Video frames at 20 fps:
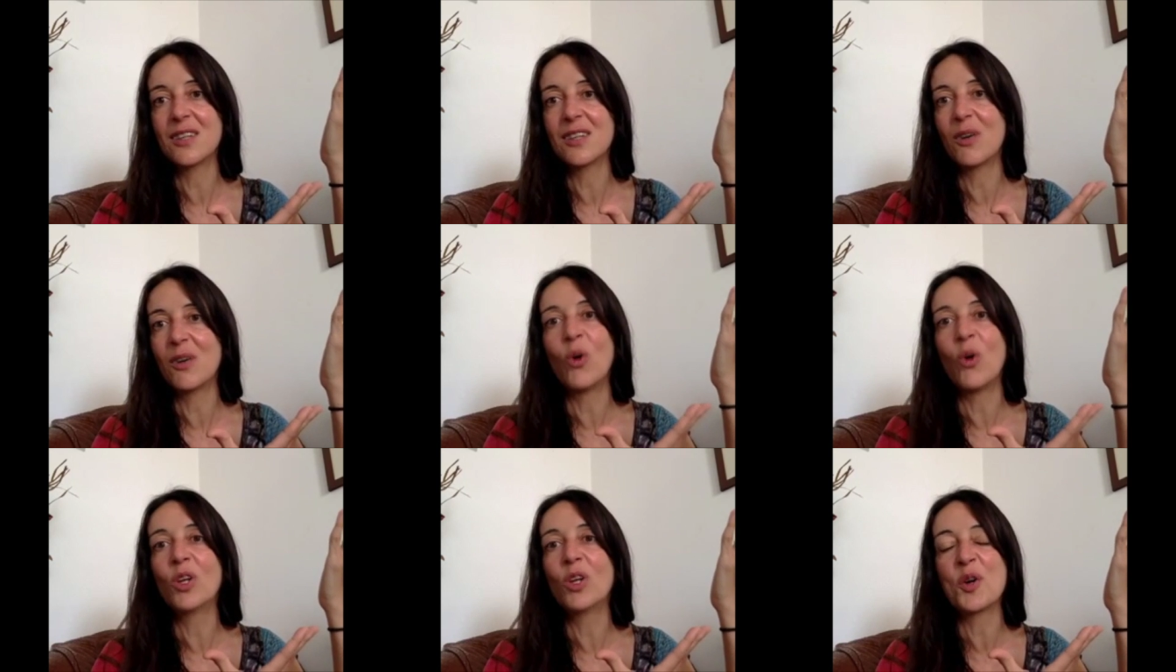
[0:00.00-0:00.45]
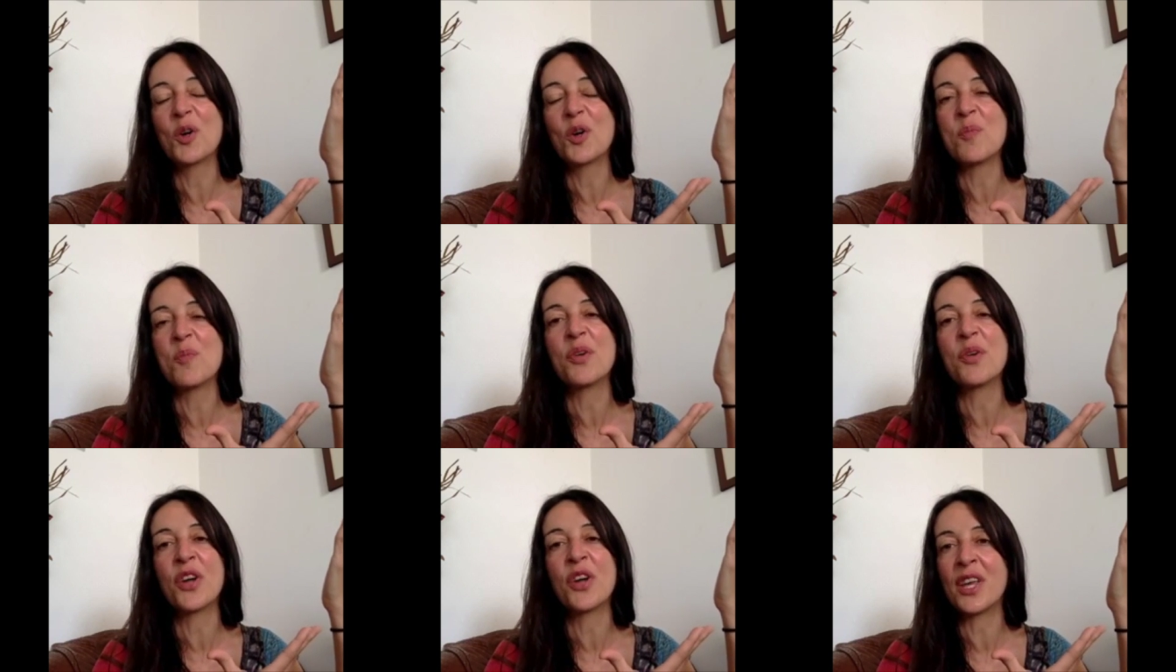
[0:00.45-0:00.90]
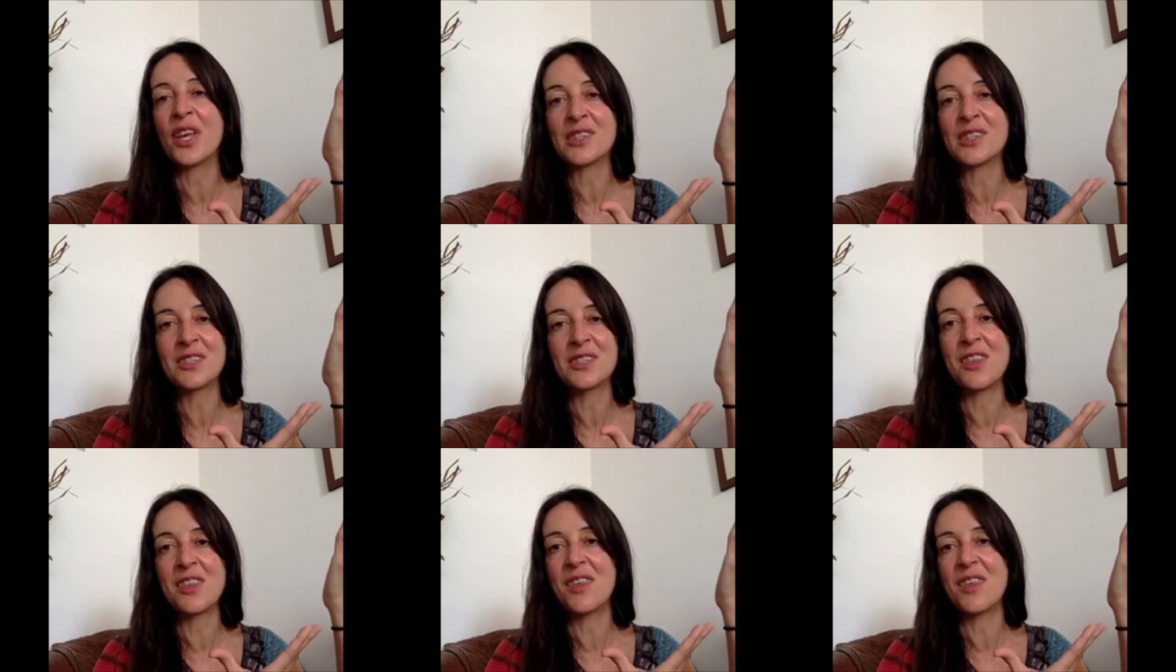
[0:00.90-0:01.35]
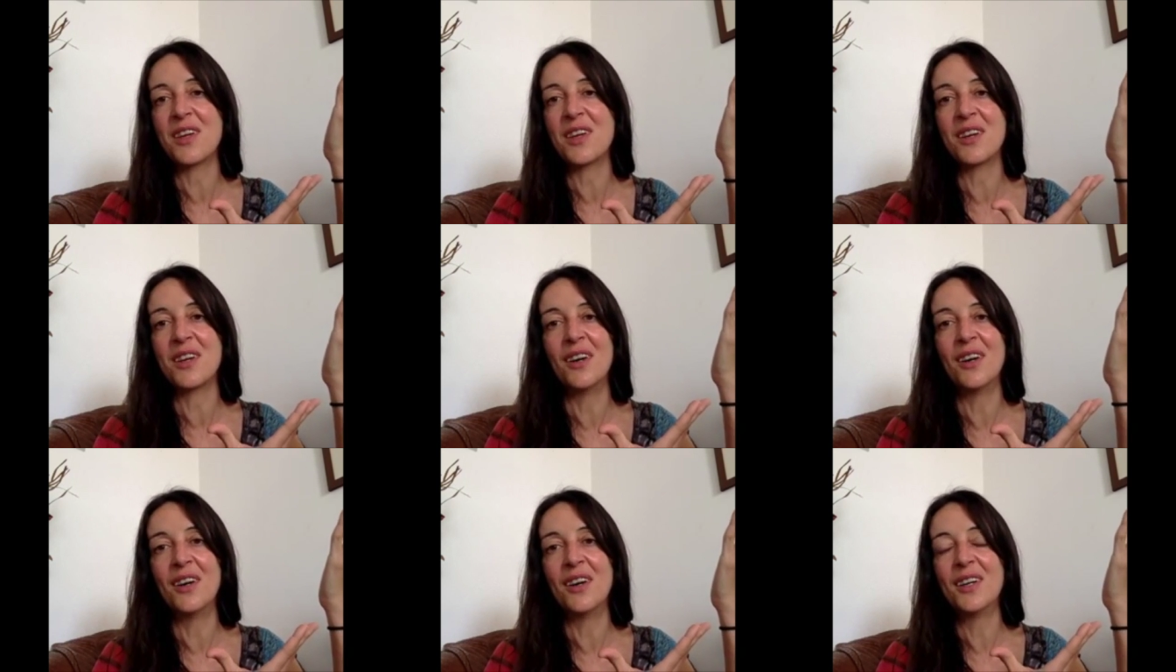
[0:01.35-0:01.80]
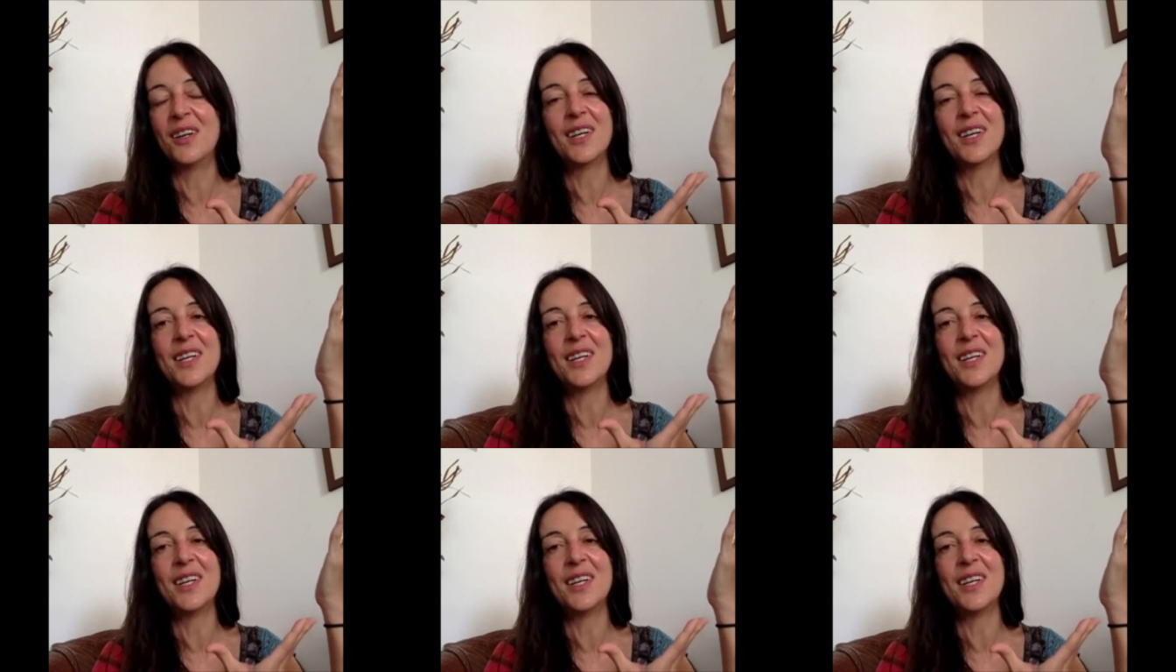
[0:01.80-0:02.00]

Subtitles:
all compressed there